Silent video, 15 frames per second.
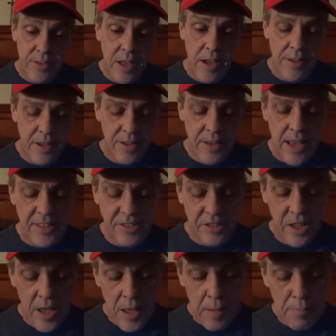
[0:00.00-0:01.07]
And
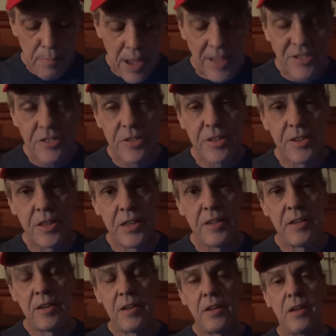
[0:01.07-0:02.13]
that's
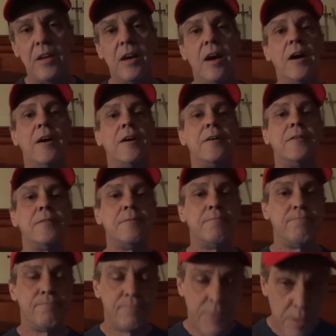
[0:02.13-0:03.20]
basically the
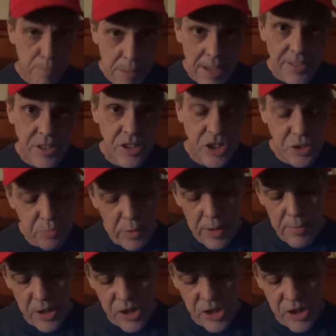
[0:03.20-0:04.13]
message pretty